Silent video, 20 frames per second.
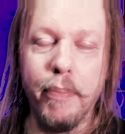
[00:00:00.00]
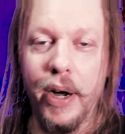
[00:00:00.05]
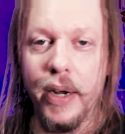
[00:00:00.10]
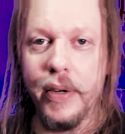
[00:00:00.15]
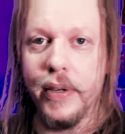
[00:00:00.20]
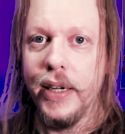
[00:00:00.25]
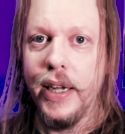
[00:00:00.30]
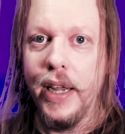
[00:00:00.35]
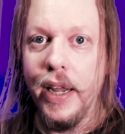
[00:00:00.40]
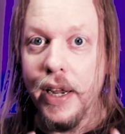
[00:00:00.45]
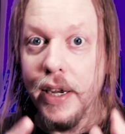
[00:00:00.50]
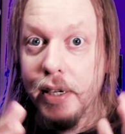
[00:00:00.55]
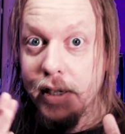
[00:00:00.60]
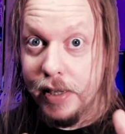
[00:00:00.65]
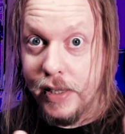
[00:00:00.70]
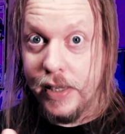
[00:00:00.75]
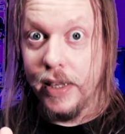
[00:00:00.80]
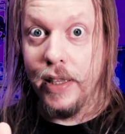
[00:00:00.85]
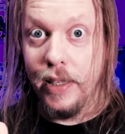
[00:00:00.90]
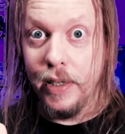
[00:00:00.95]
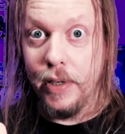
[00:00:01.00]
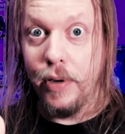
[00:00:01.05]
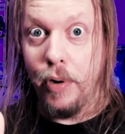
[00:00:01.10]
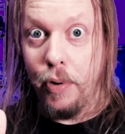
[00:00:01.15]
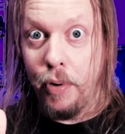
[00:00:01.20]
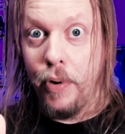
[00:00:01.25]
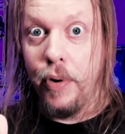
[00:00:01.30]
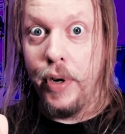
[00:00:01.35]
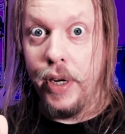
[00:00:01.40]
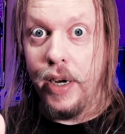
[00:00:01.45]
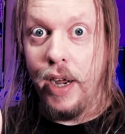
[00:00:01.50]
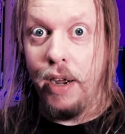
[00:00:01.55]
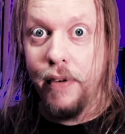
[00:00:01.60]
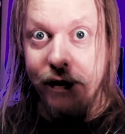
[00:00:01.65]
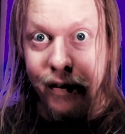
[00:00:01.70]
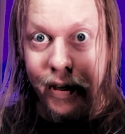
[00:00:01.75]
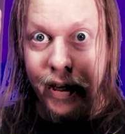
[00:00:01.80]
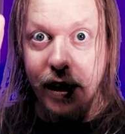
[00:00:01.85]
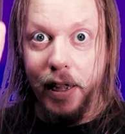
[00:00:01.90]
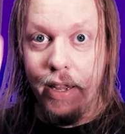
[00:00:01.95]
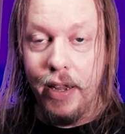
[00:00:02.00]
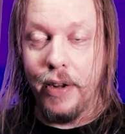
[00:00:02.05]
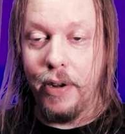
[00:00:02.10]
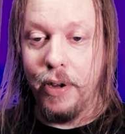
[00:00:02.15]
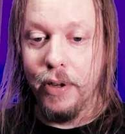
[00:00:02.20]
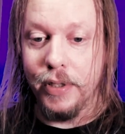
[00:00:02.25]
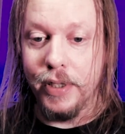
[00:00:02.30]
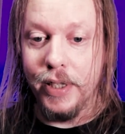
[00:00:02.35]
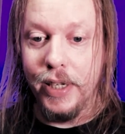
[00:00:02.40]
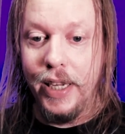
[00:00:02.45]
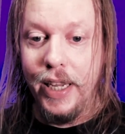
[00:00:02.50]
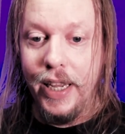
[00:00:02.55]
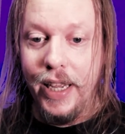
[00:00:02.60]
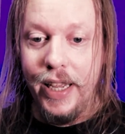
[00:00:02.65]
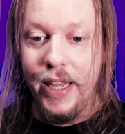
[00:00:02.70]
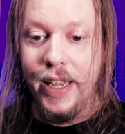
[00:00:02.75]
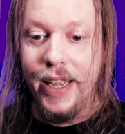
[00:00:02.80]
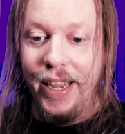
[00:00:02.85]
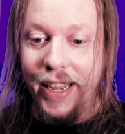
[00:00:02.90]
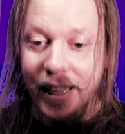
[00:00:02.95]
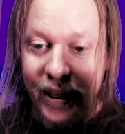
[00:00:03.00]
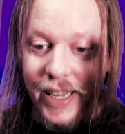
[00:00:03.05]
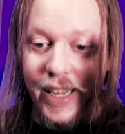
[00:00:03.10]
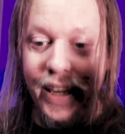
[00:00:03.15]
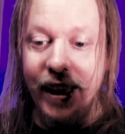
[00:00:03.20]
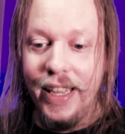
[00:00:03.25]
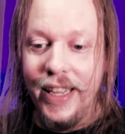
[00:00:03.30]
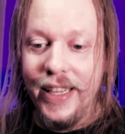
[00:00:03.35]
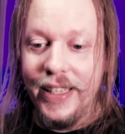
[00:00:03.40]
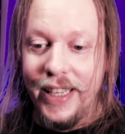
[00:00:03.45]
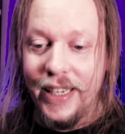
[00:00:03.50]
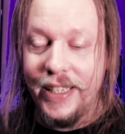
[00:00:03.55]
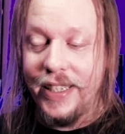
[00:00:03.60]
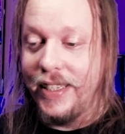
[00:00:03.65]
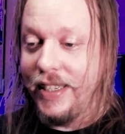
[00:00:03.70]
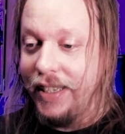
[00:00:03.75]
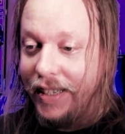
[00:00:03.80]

but it's still, good enough because we ain't